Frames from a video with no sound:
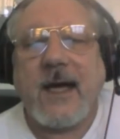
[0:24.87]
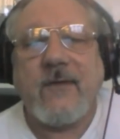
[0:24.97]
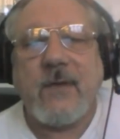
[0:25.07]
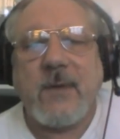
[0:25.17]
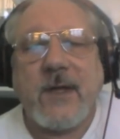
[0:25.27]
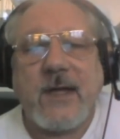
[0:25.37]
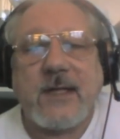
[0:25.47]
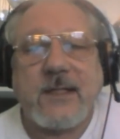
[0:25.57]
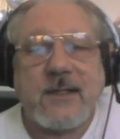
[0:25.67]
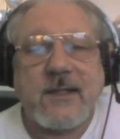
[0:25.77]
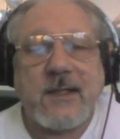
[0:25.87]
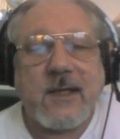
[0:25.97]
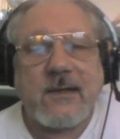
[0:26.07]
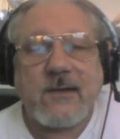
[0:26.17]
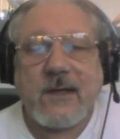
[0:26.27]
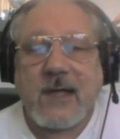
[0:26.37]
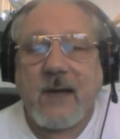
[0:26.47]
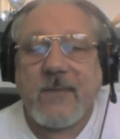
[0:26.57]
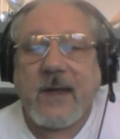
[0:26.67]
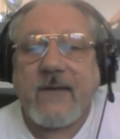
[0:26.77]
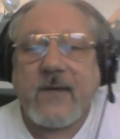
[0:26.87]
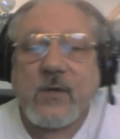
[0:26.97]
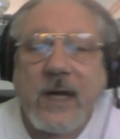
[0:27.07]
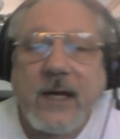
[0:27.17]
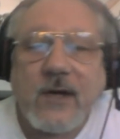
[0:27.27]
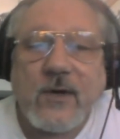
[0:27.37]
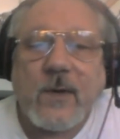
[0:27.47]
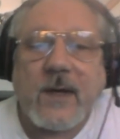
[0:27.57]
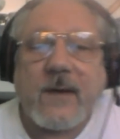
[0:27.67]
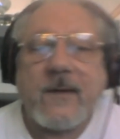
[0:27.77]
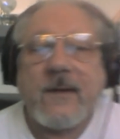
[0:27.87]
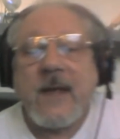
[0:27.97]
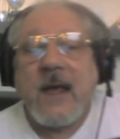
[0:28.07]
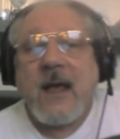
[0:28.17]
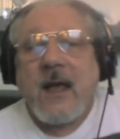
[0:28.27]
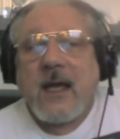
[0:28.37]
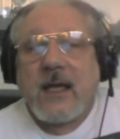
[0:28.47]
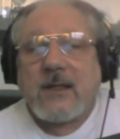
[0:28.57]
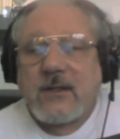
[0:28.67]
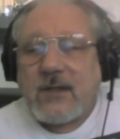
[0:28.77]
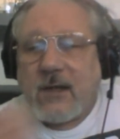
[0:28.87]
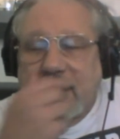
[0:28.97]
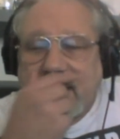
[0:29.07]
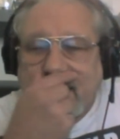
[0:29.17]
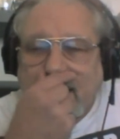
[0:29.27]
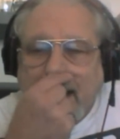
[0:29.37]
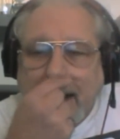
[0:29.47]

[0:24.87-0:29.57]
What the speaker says: and everybody that's listening here, I hope they have all had a good one. Charles,